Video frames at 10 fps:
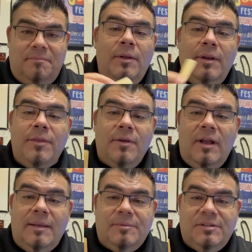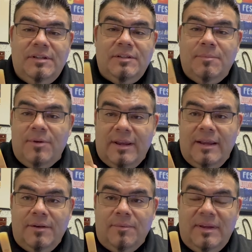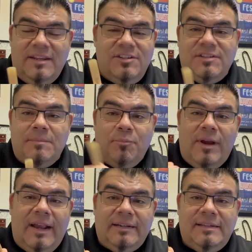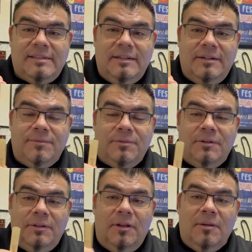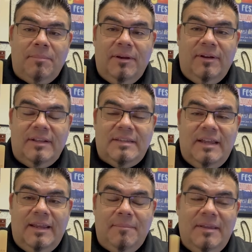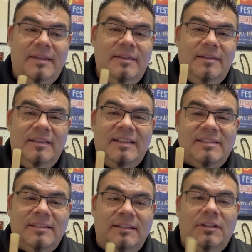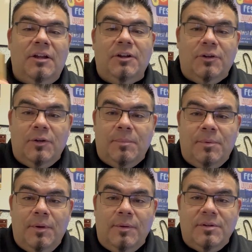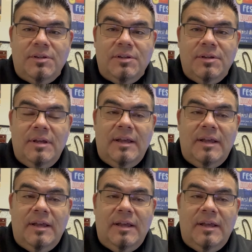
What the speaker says: Another option to breaking in a reed is just to practice on it for a long period of time. That's the longer approach.